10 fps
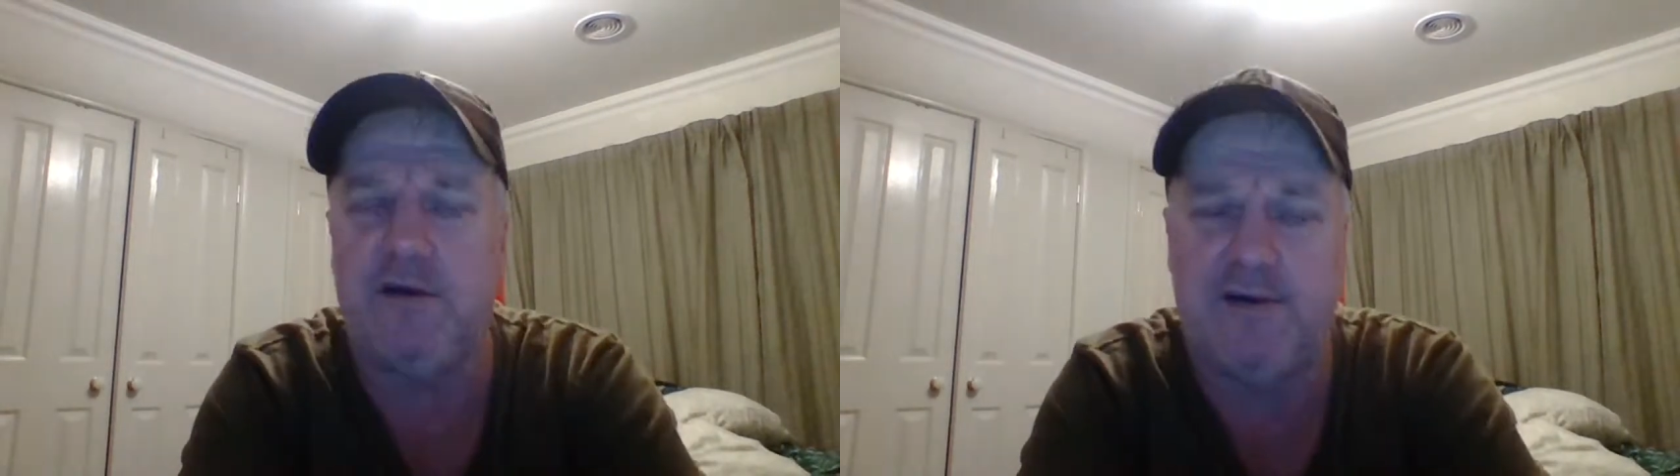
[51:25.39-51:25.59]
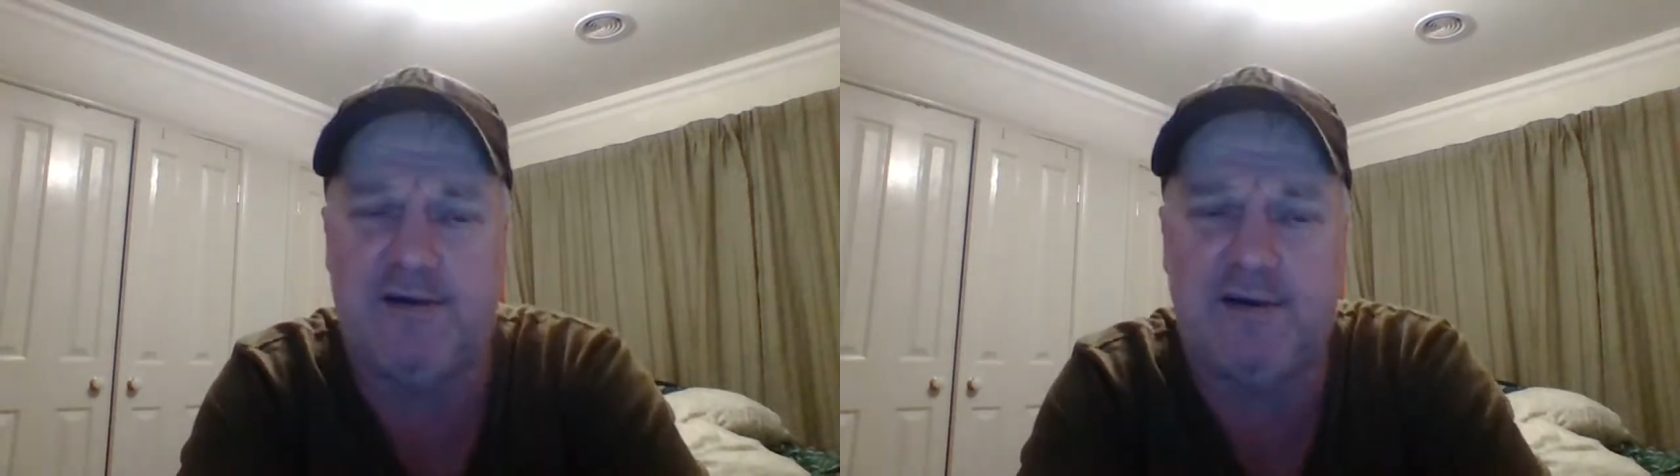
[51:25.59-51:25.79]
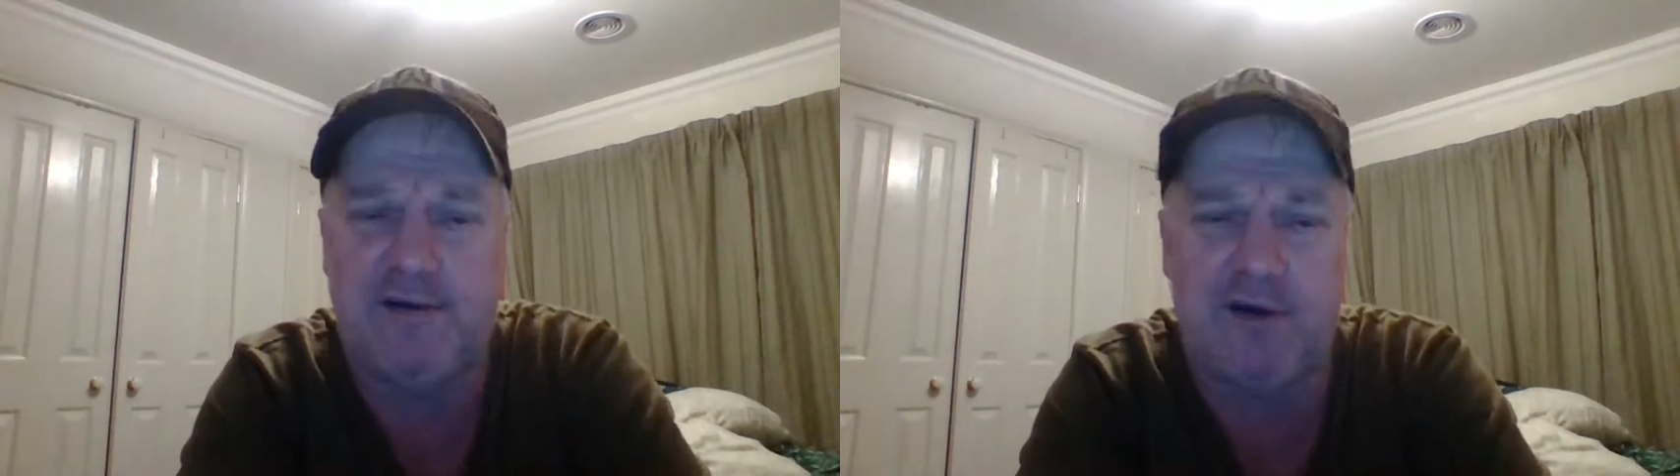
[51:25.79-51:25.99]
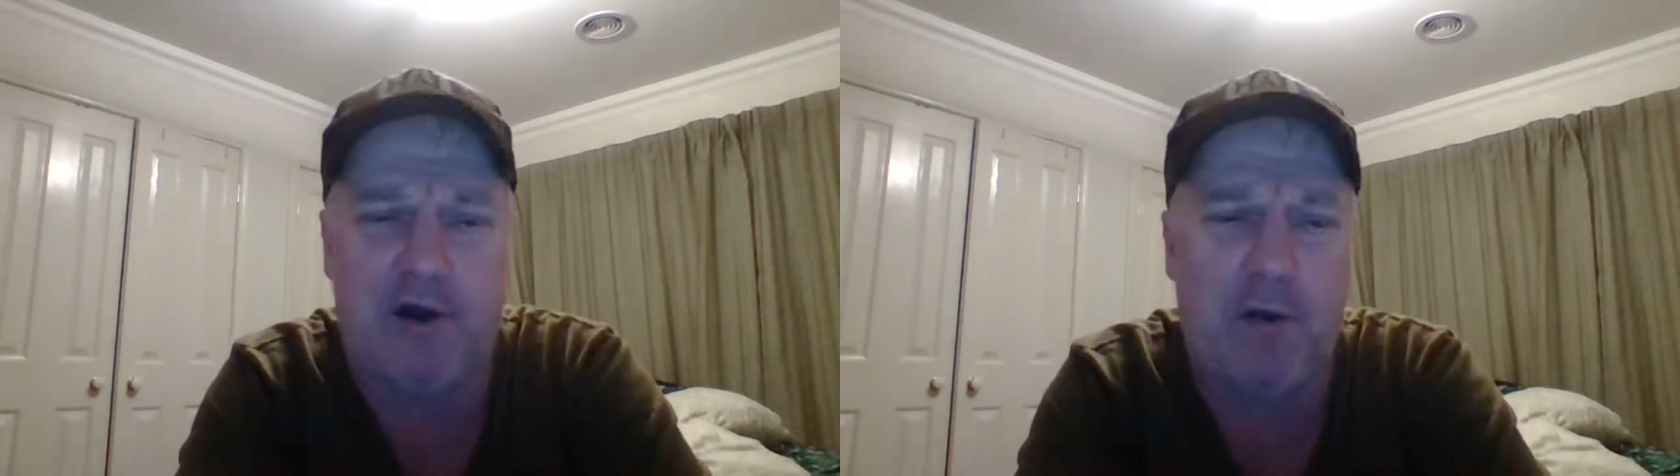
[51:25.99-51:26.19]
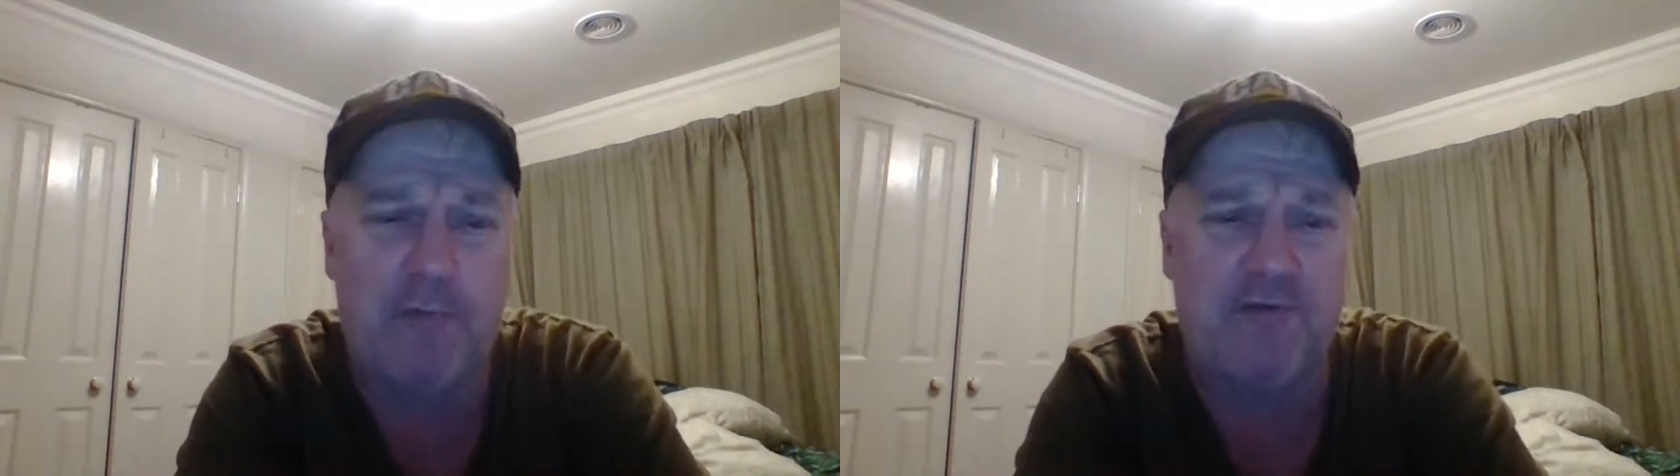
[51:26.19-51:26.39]

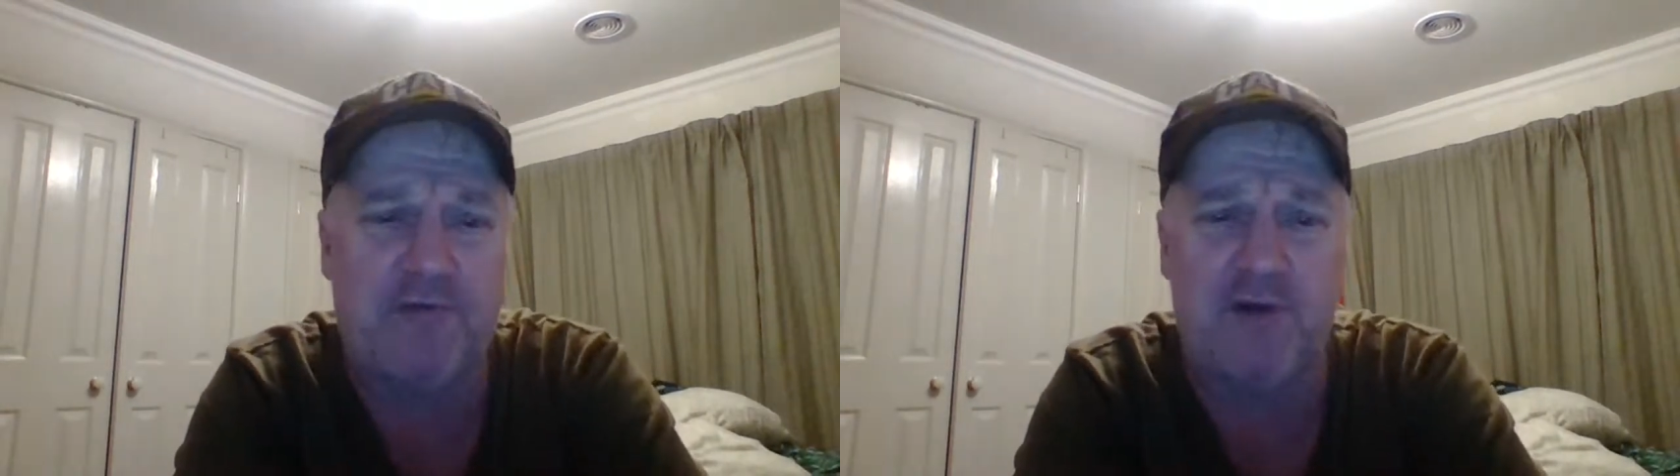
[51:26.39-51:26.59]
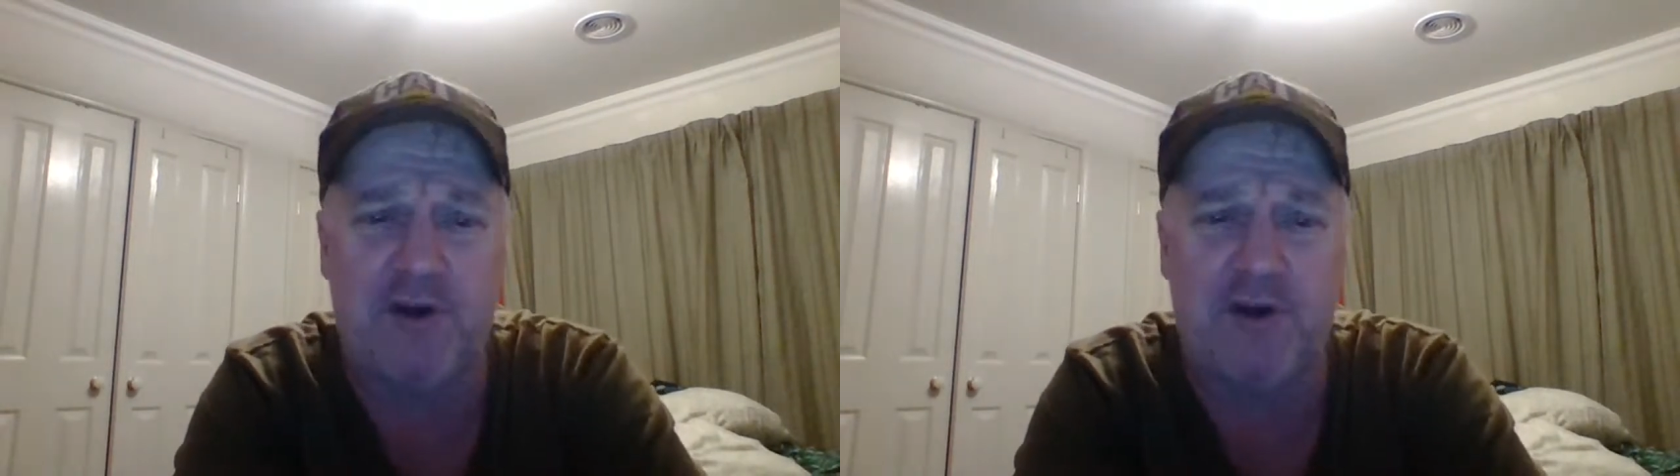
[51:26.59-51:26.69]
I prefer